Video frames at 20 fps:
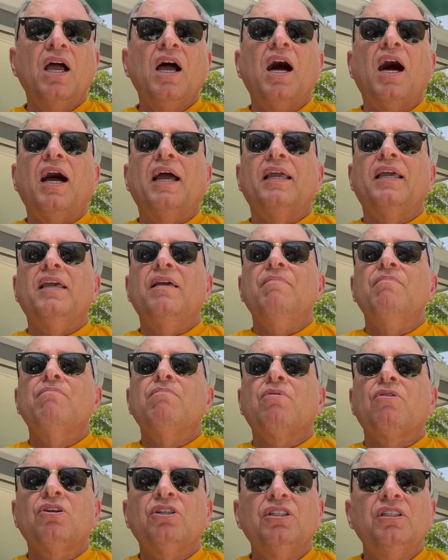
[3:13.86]
I keep
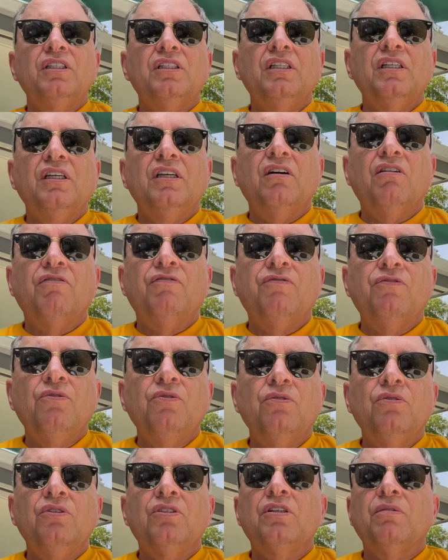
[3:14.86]
emergency of
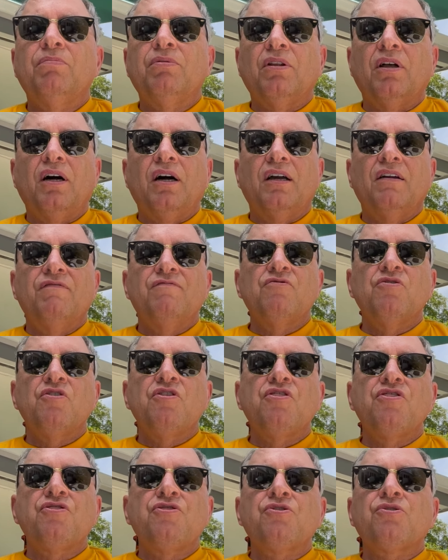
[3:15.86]
food supply for
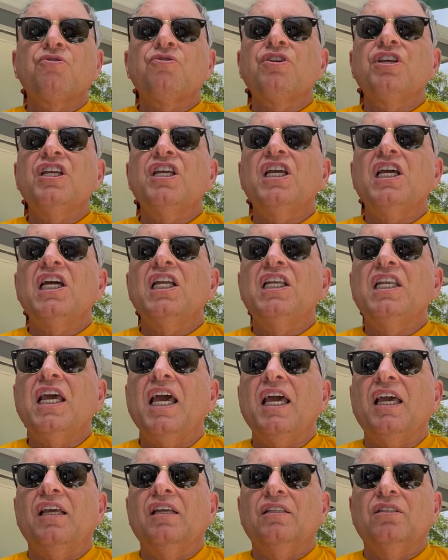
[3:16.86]
30
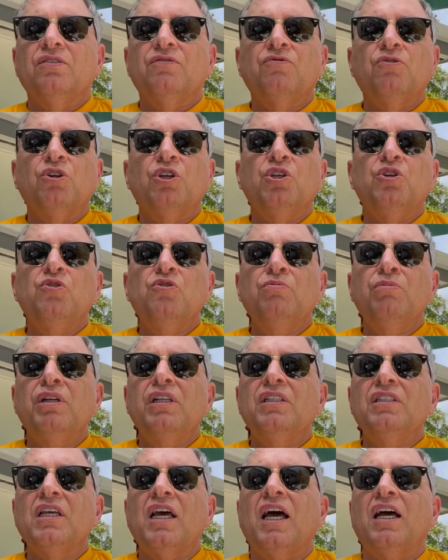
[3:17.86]
days for
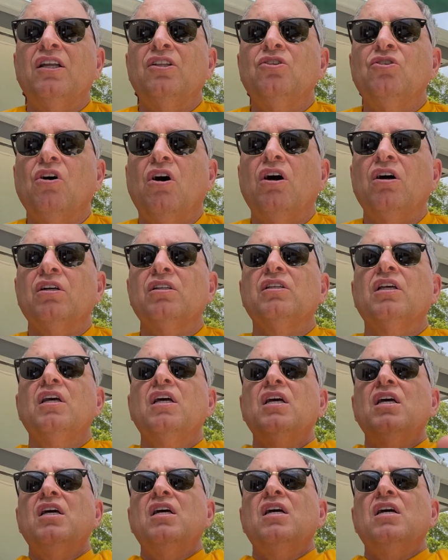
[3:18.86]
humans and dogs.
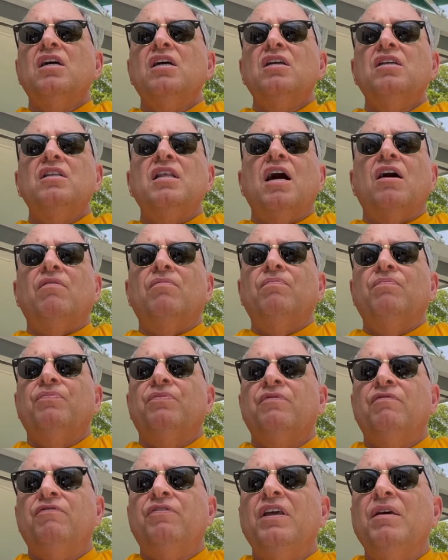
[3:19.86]
Now,
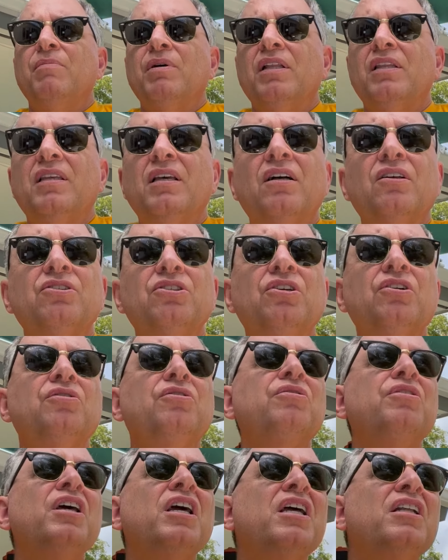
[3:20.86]
FEMA tells you,
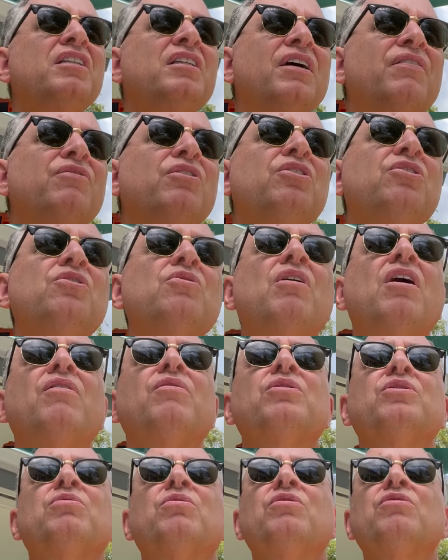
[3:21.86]
you need 72
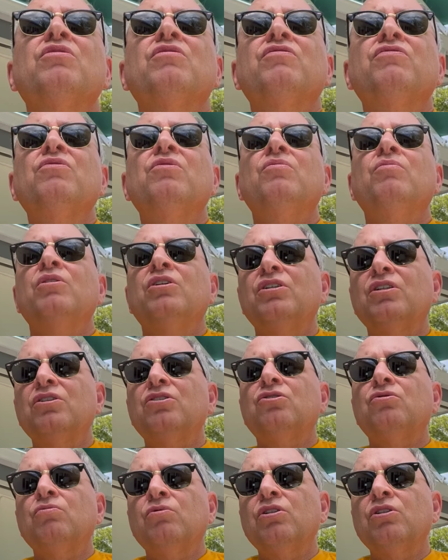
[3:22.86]
hours worth of food, which
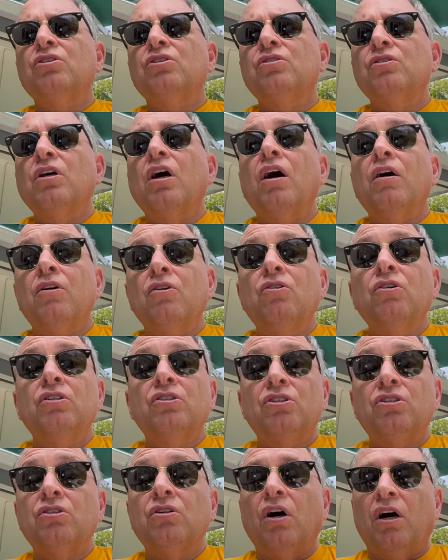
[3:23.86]
is a good
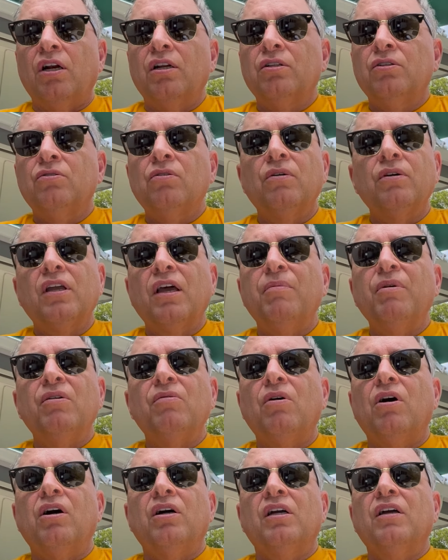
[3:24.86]
start. Don't get me
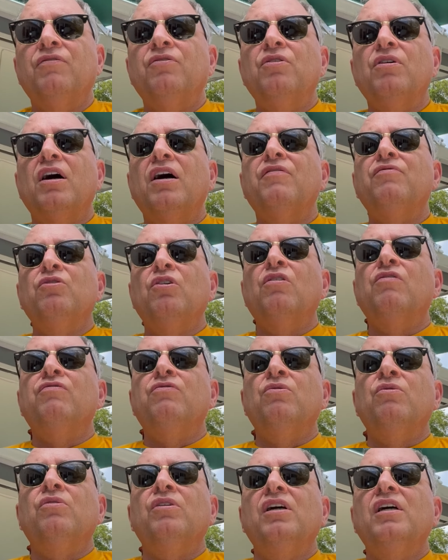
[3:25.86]
wrong. If you have no
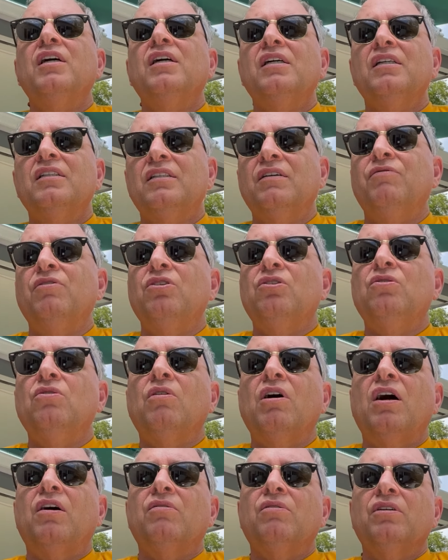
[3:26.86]
food, 72
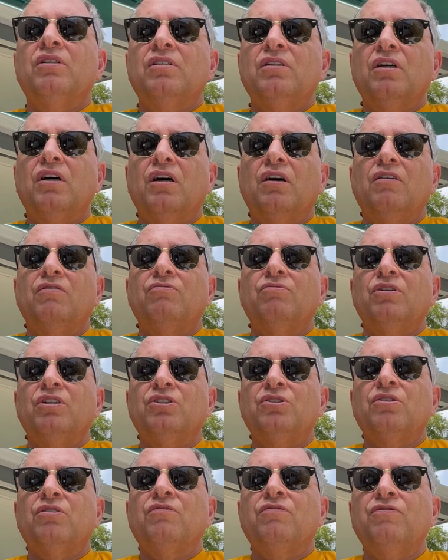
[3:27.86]
hours of
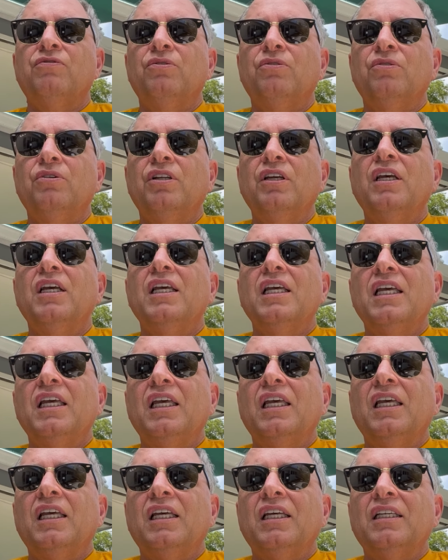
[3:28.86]
reserve food
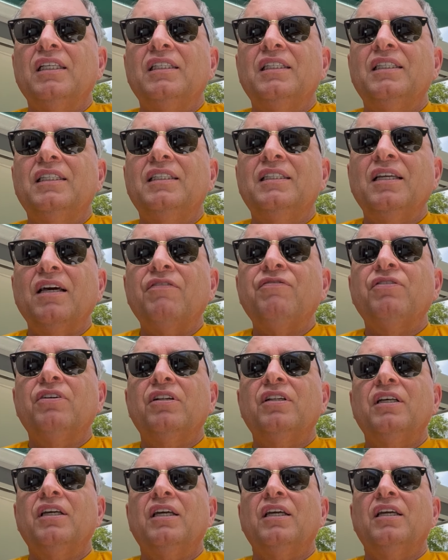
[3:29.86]
is
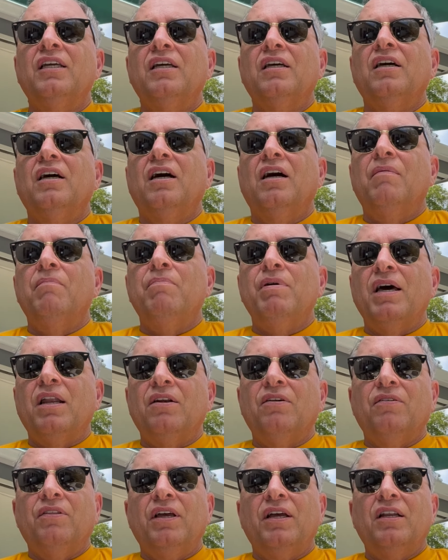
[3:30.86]
definitely
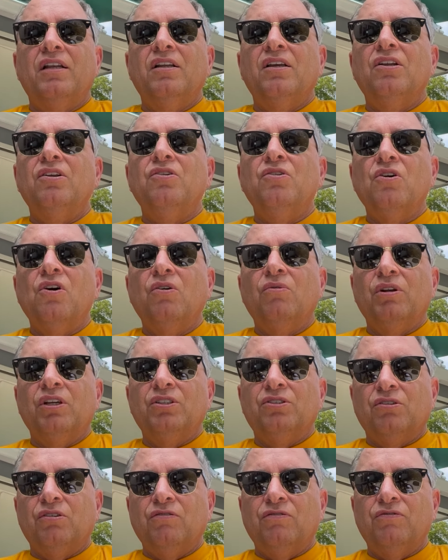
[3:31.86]
better than no
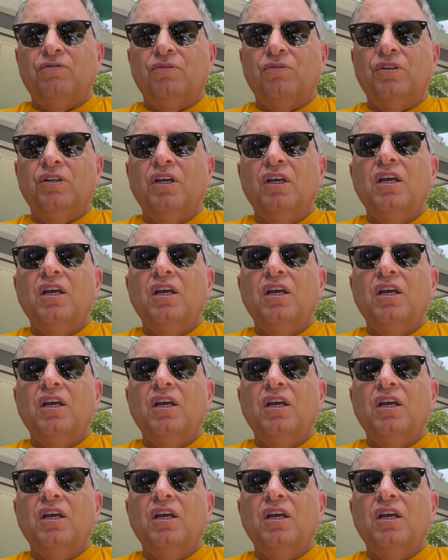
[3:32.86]
reserve food.